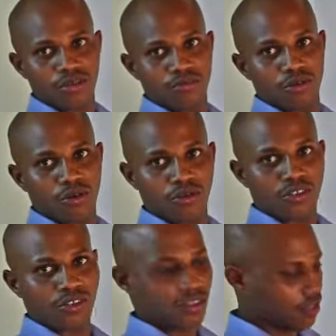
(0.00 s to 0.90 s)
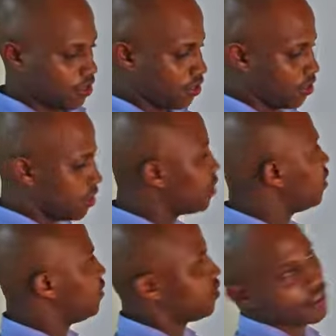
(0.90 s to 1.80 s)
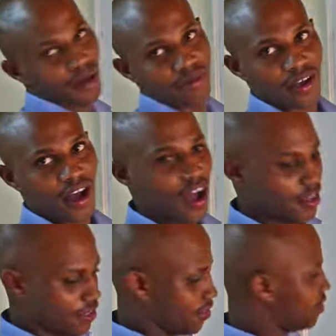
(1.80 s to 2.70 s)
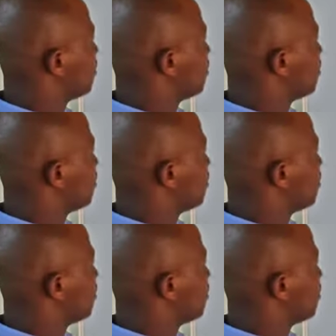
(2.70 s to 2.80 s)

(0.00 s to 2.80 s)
because it is disturbing us.